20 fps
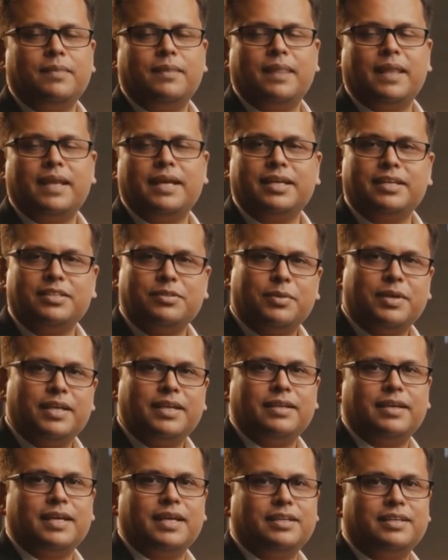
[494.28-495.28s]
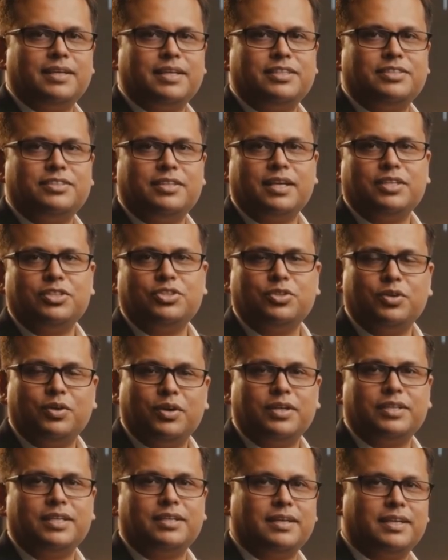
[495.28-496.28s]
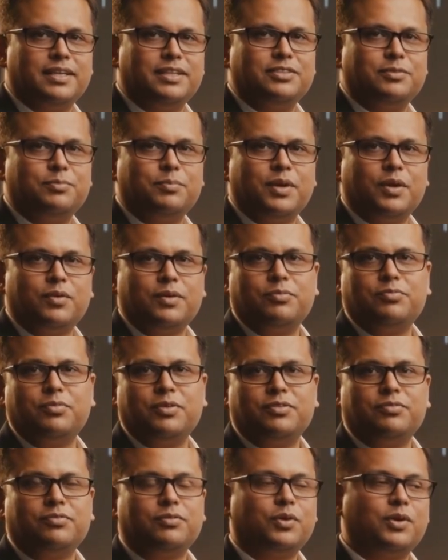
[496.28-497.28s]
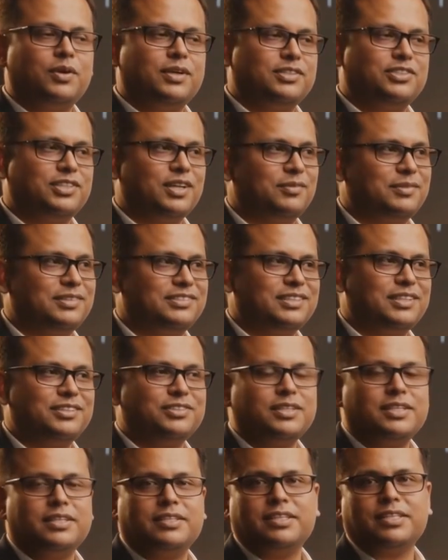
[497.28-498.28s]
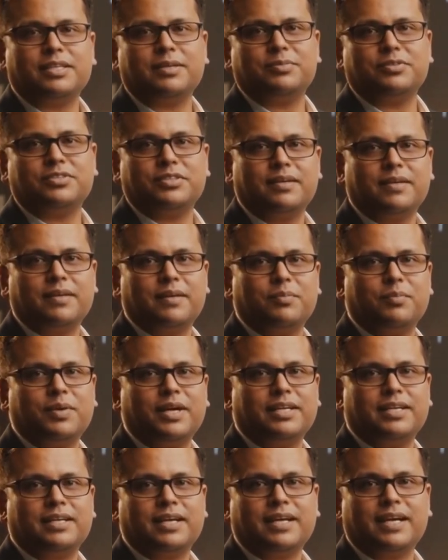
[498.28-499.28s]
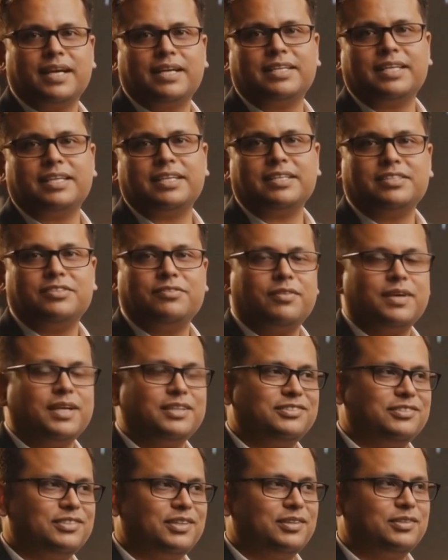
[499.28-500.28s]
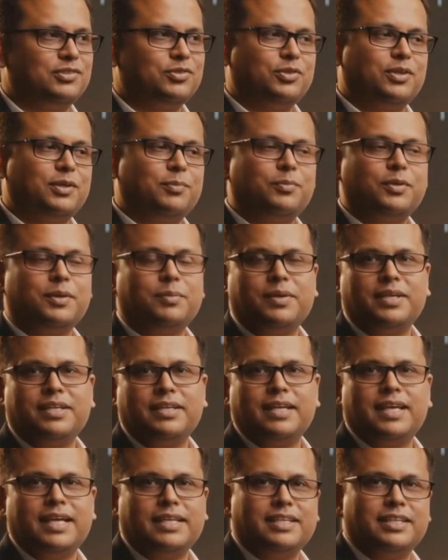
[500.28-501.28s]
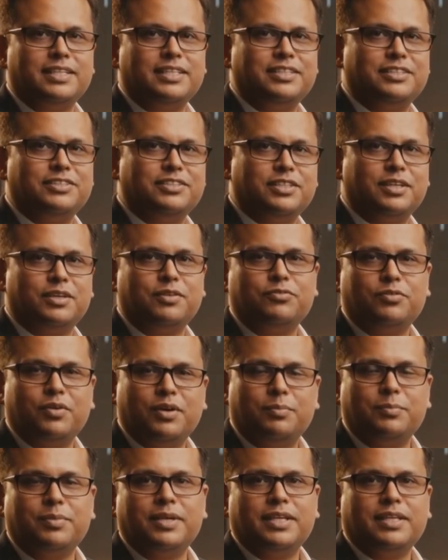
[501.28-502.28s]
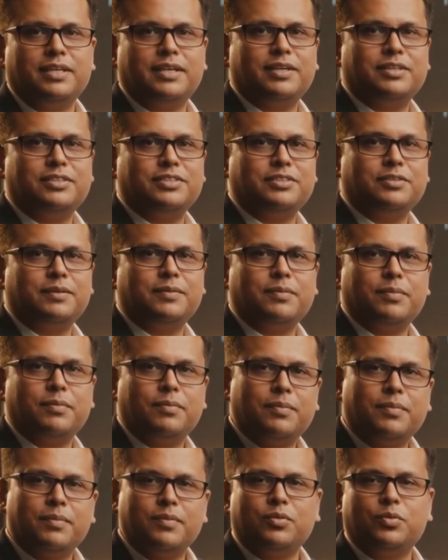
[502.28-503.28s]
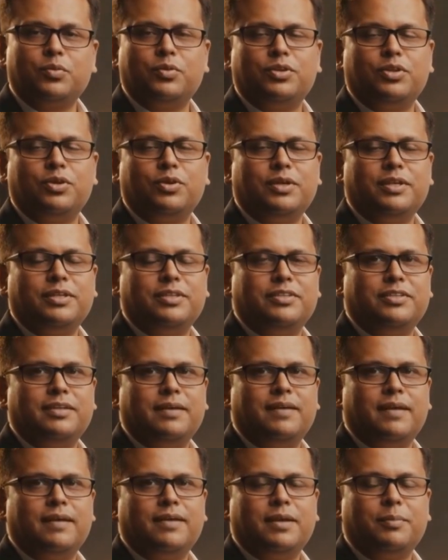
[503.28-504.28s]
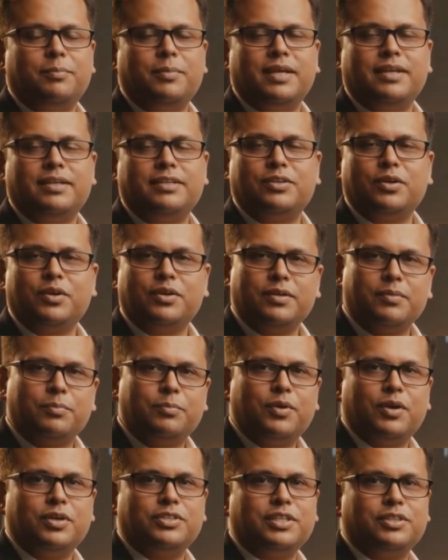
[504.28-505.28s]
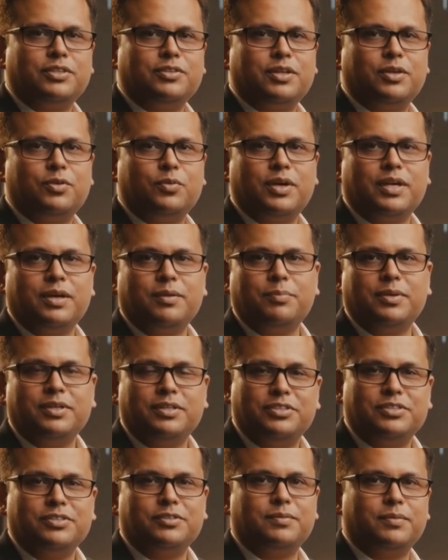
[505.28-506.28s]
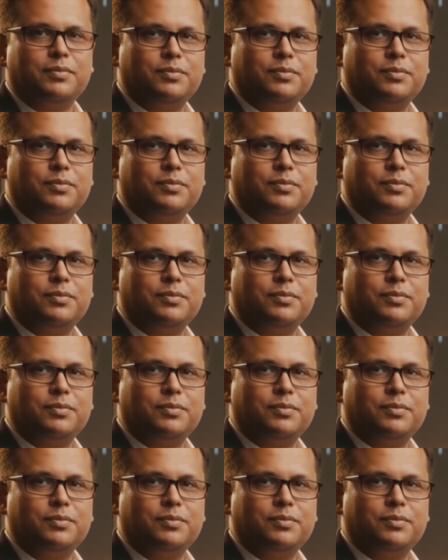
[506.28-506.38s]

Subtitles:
I explained that REST assured is powerful for Java-centric teams, while Karate is faster to implement and easier for beginners. Tool choice depends on project requirements.